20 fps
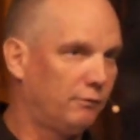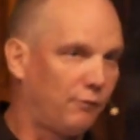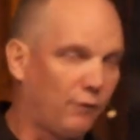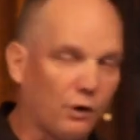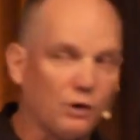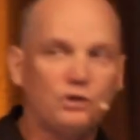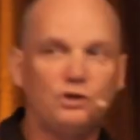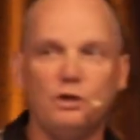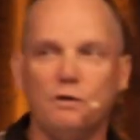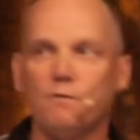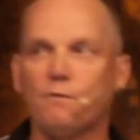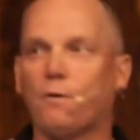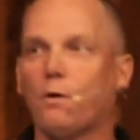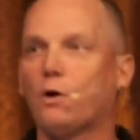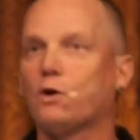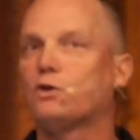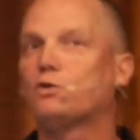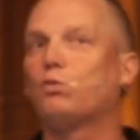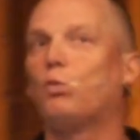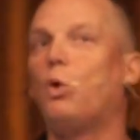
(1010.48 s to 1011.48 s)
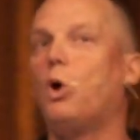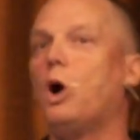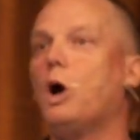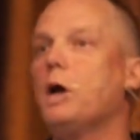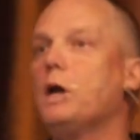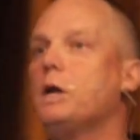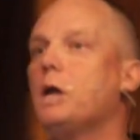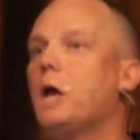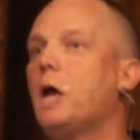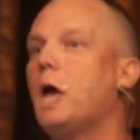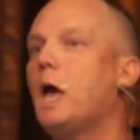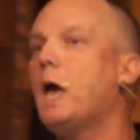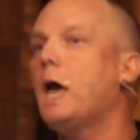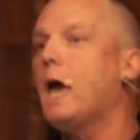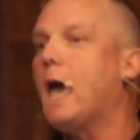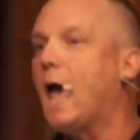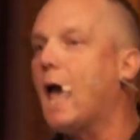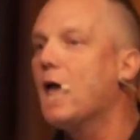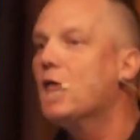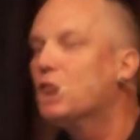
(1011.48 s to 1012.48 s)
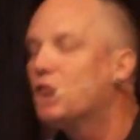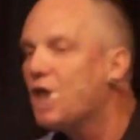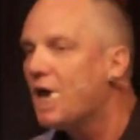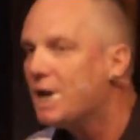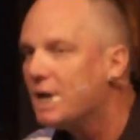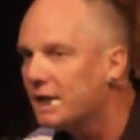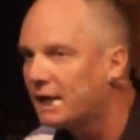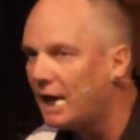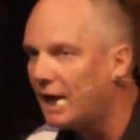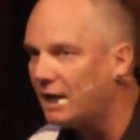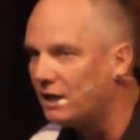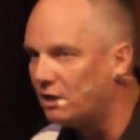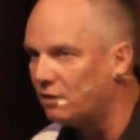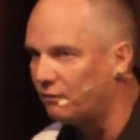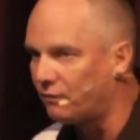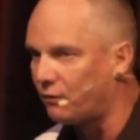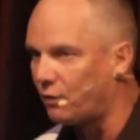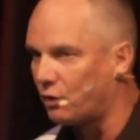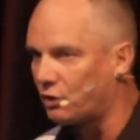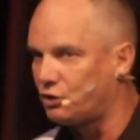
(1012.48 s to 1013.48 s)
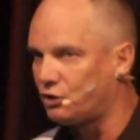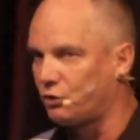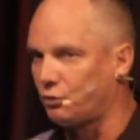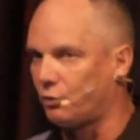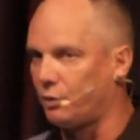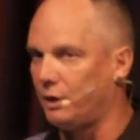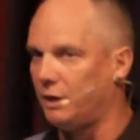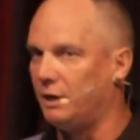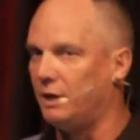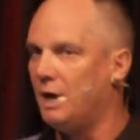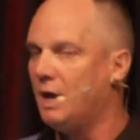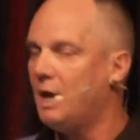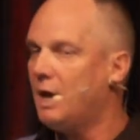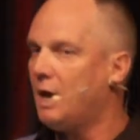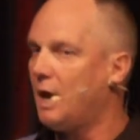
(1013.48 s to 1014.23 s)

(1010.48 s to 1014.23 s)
First in verse 1, and then again in verse 3.